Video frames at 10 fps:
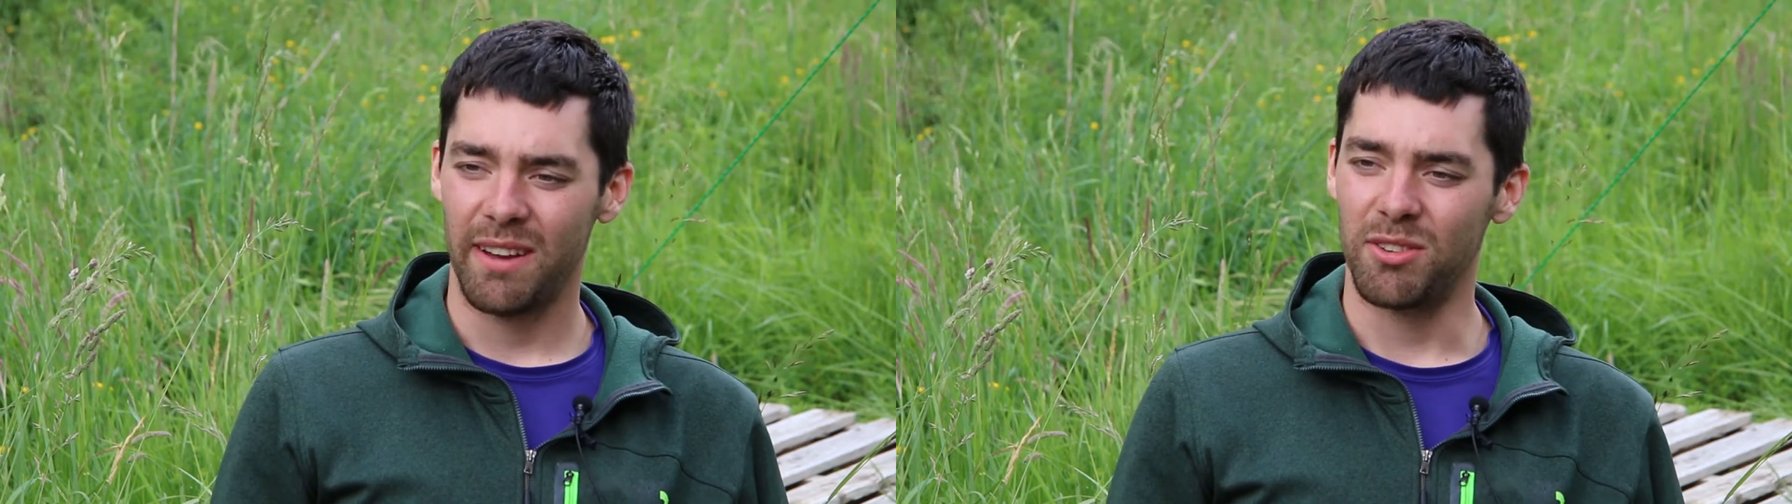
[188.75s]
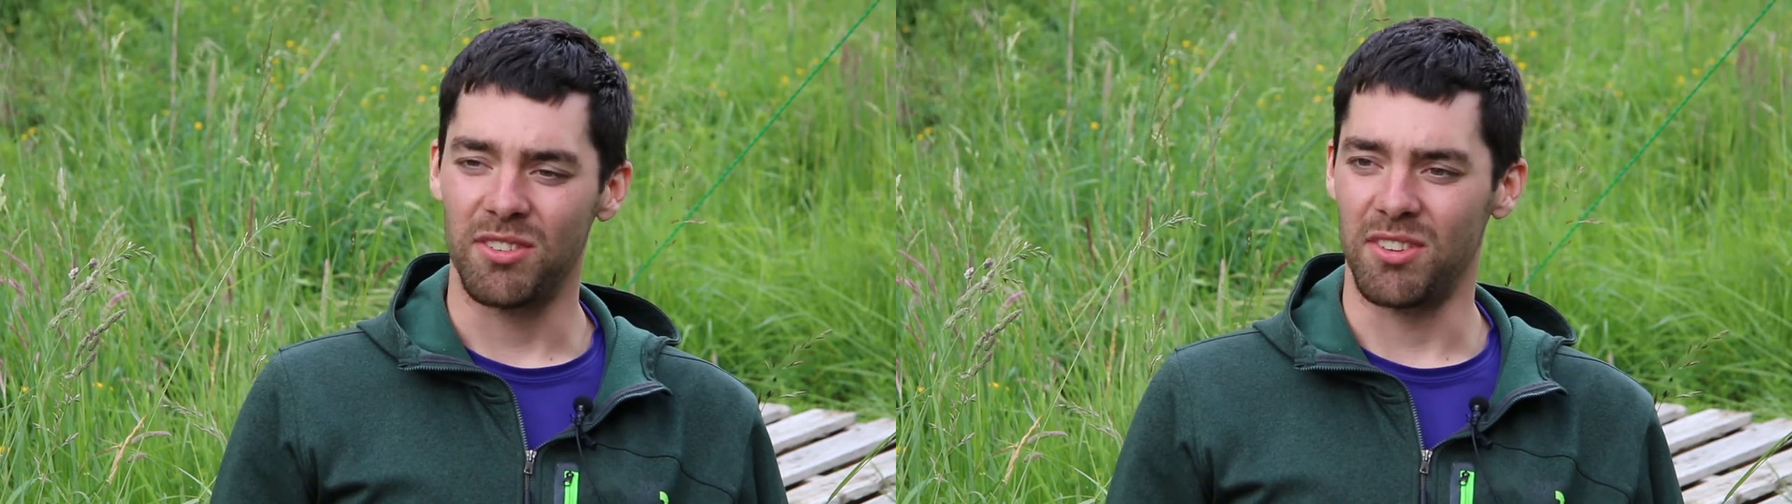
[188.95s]

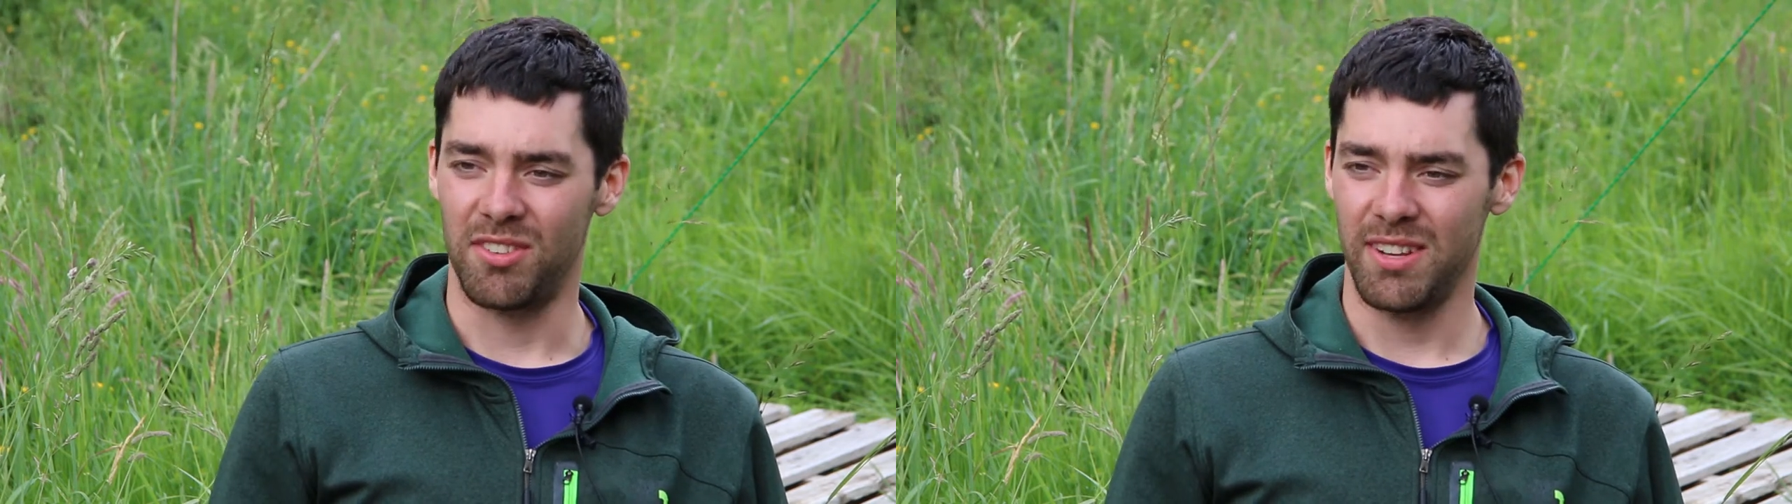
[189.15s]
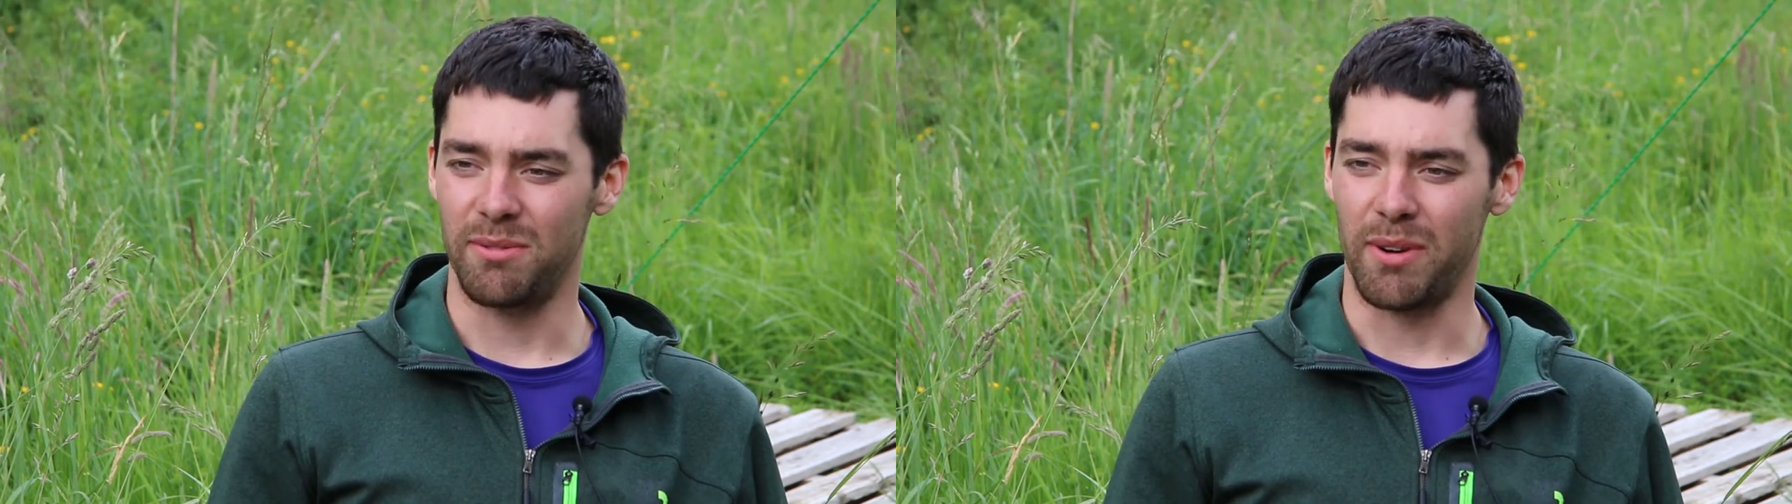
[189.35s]
have to
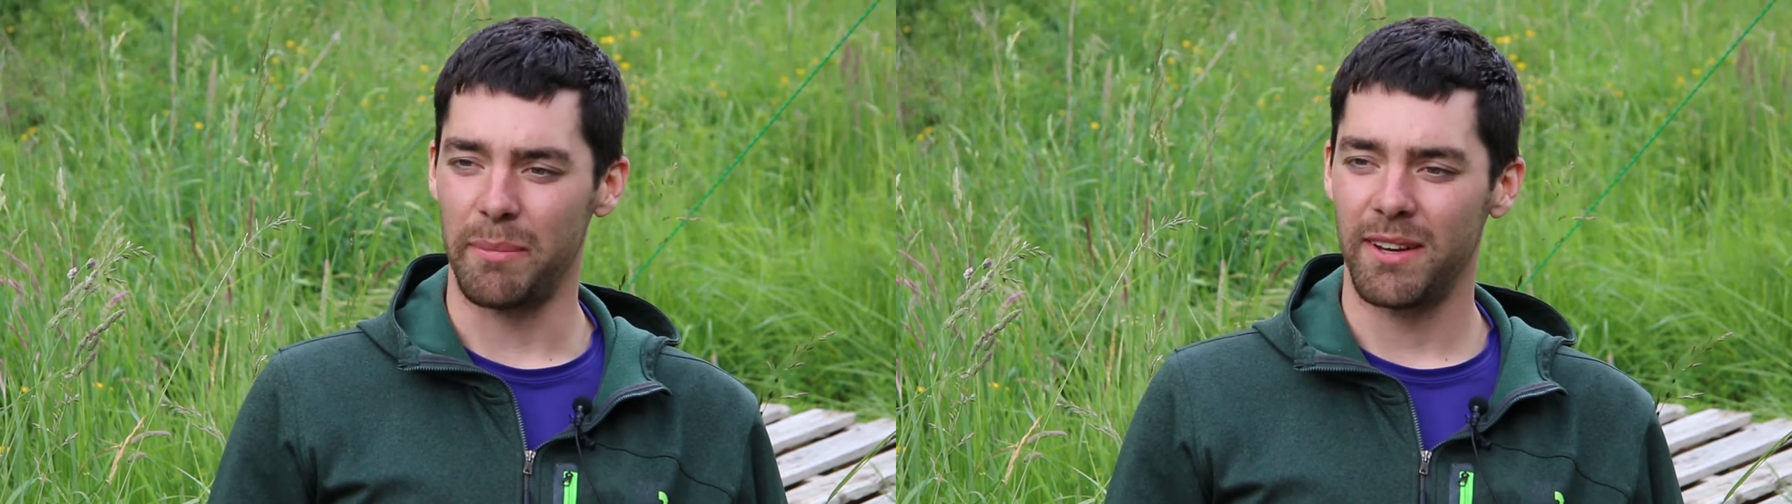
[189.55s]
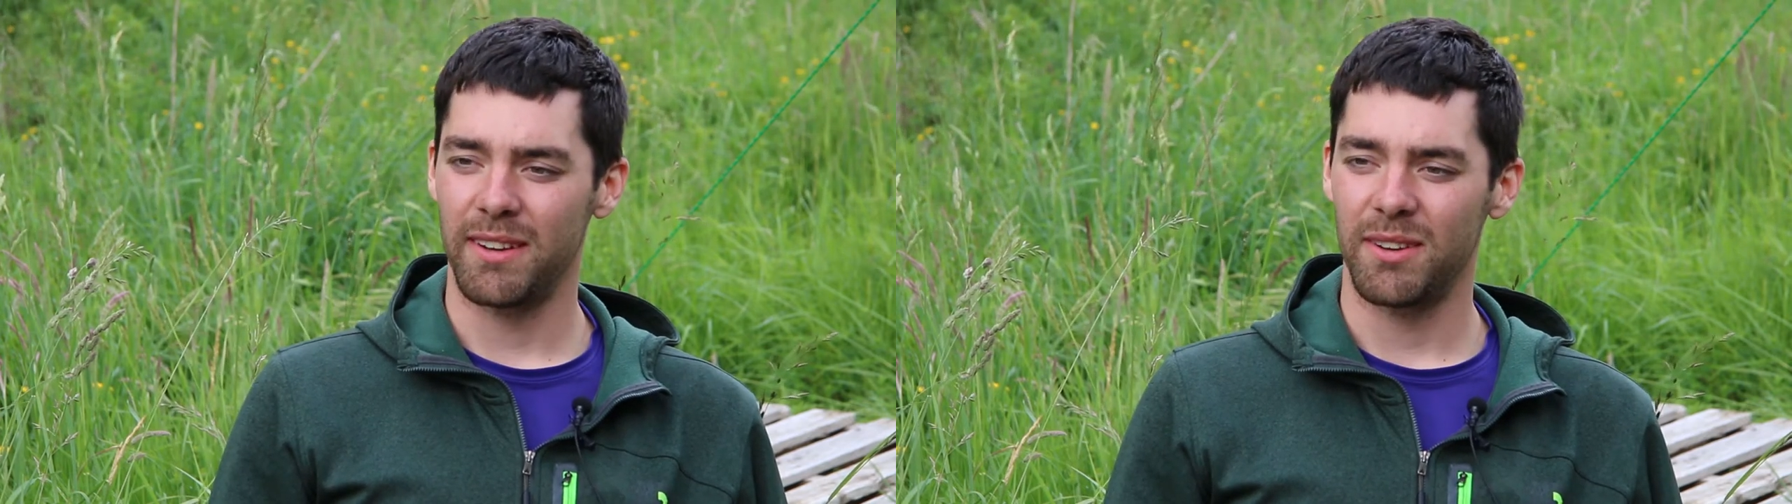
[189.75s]
secede
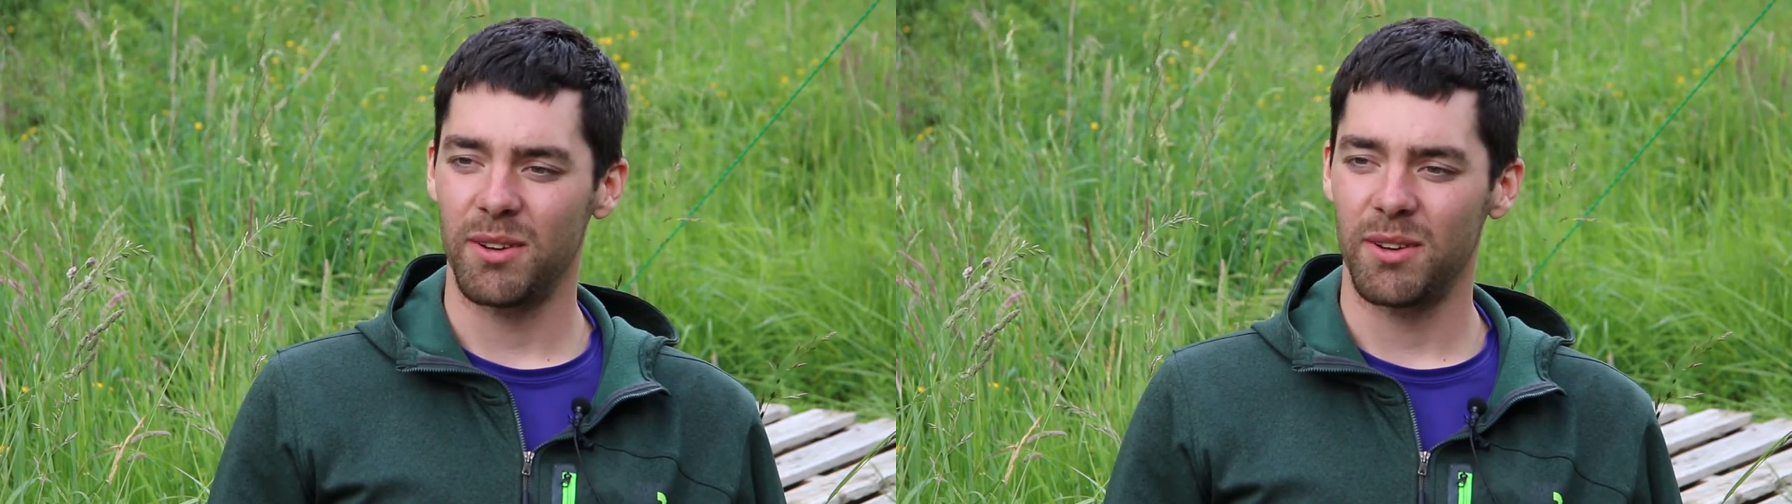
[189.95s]
from it.